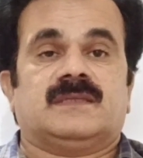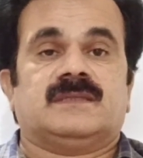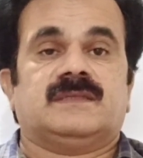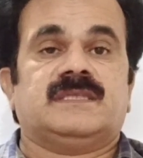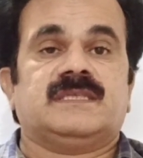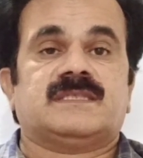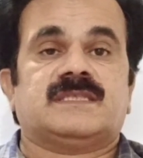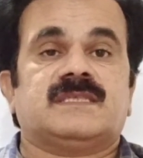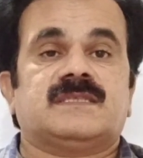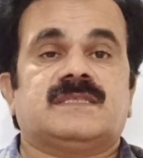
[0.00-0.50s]

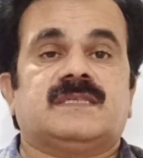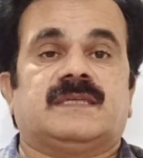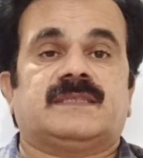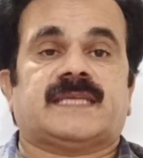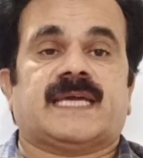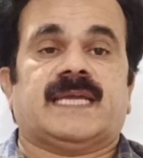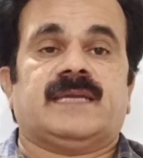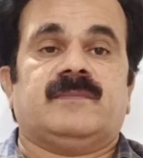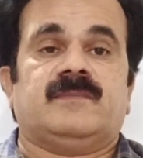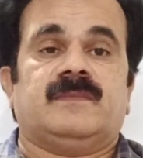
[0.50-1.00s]
This is the
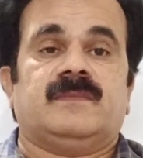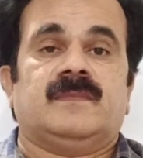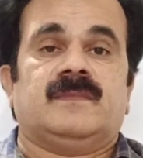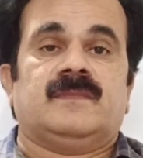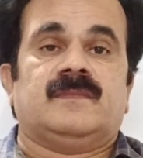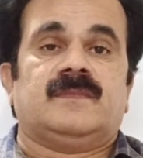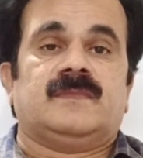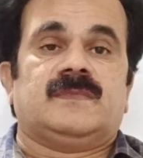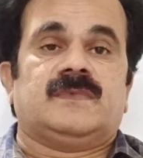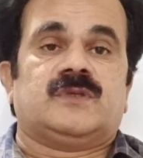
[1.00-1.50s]
time
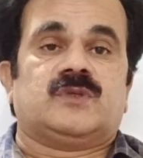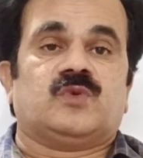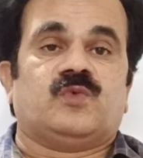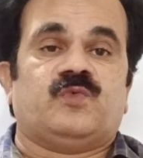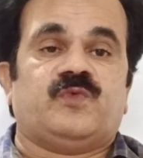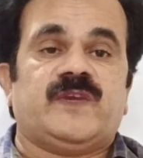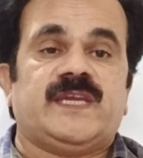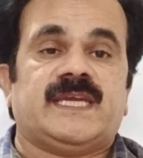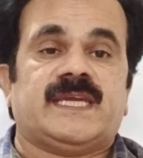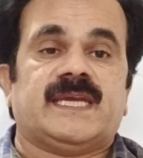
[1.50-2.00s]
to
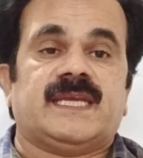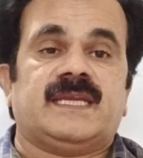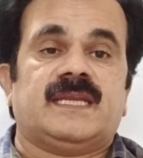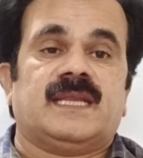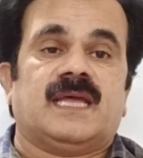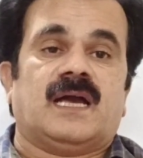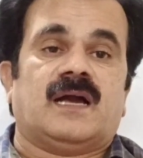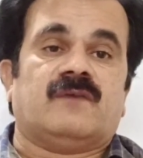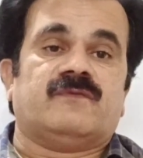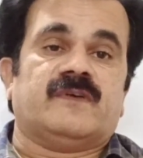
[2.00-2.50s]
weaken
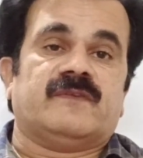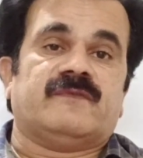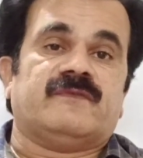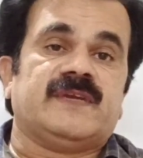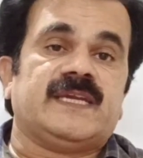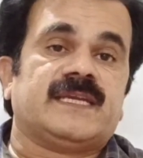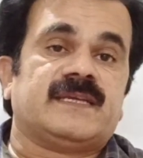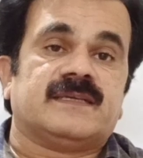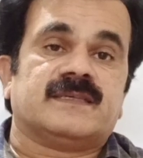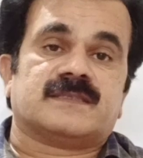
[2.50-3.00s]
our
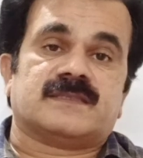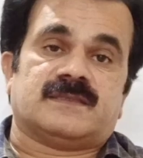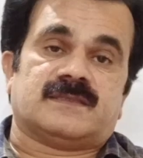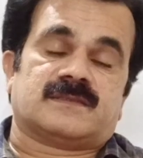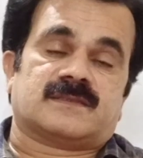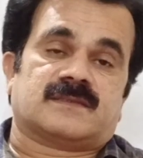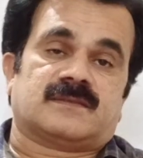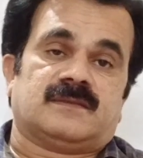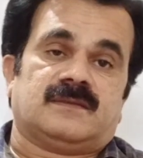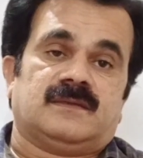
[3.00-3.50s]

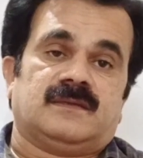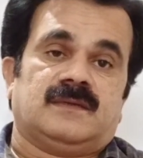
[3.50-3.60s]
weaknesses.